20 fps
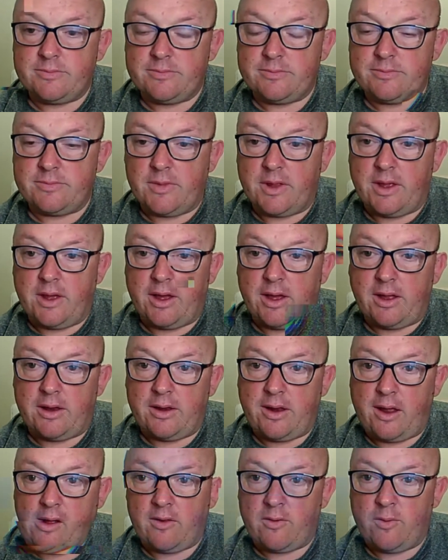Yeah,
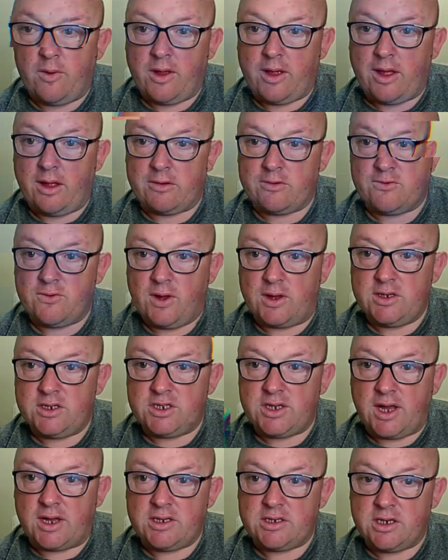next week I'll try and
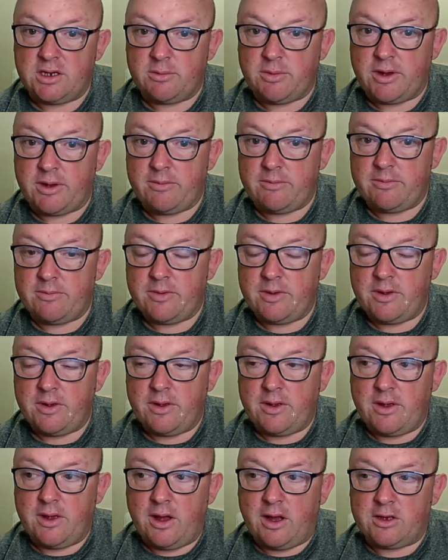change it a bit.
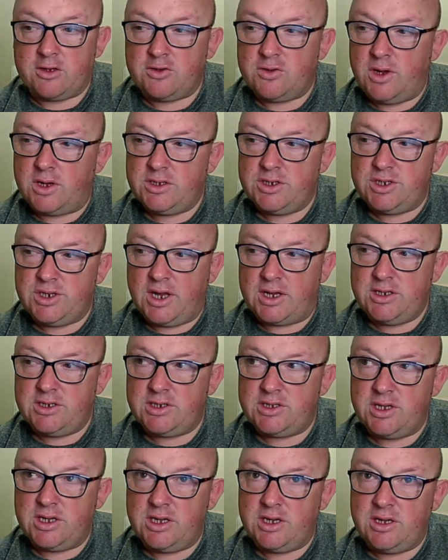I'll try and change
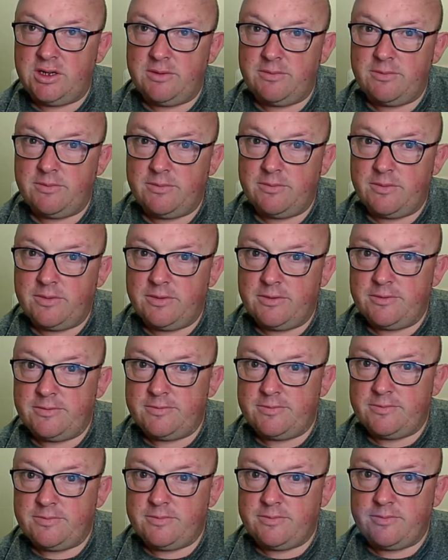the
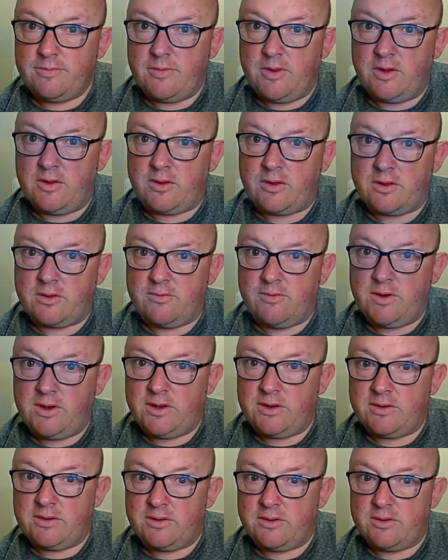
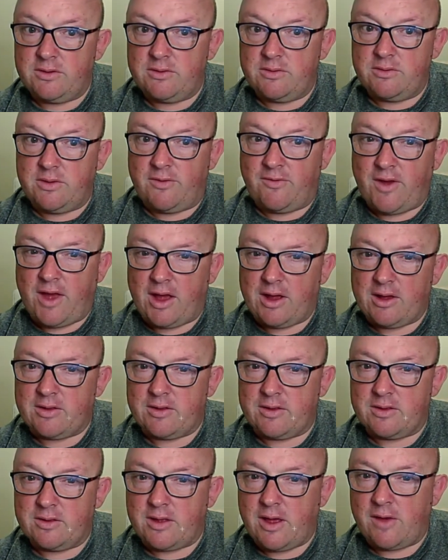screen
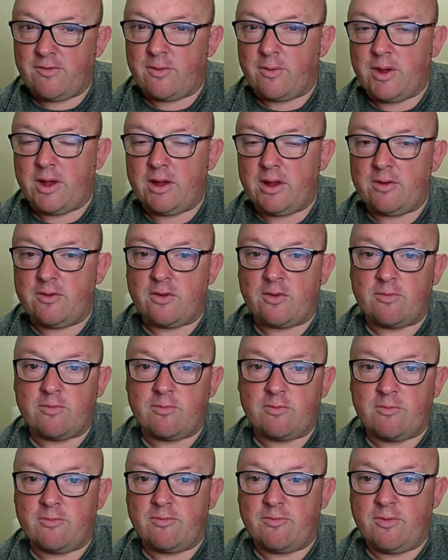effects every week, just
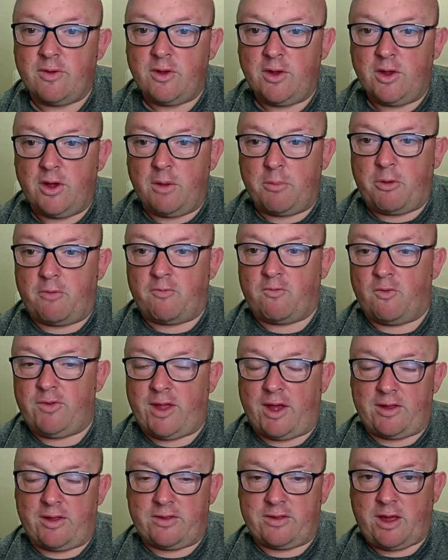but run
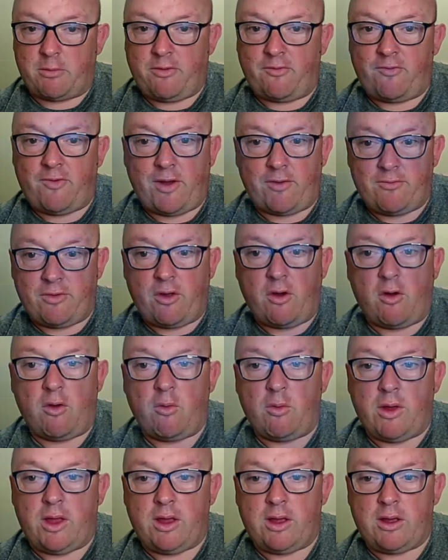that same effect for the whole
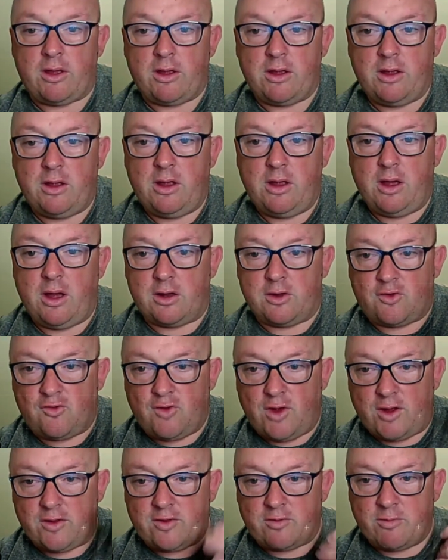week and try
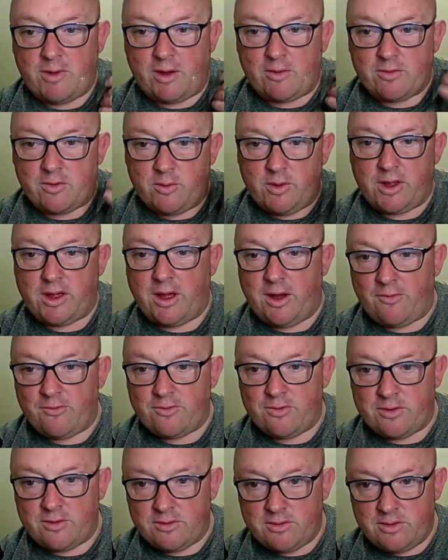some else week
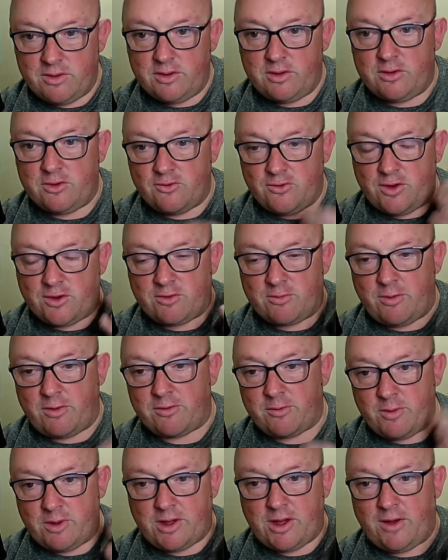after. Try some else
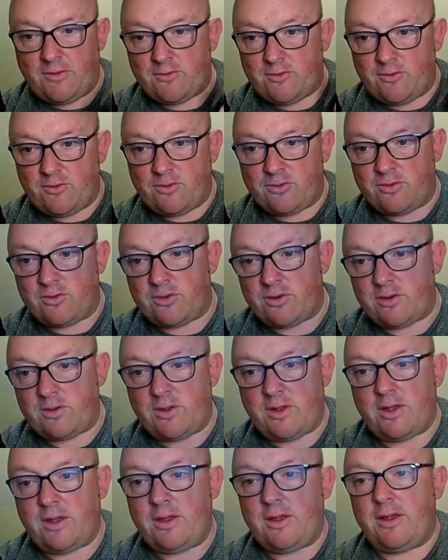week after just
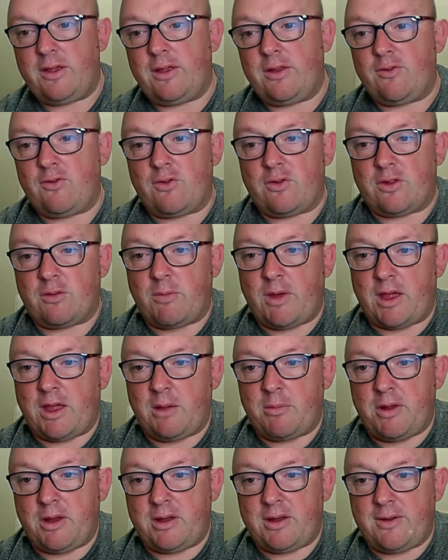to make it a
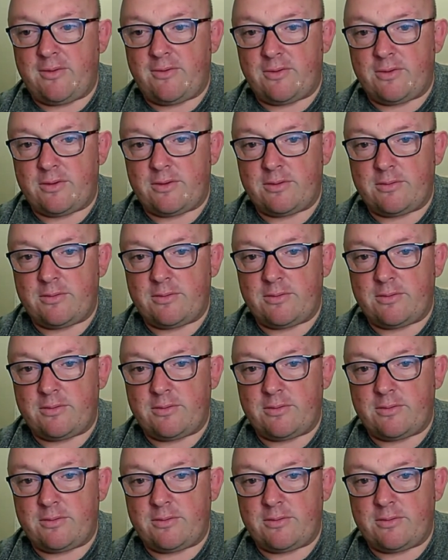bit different.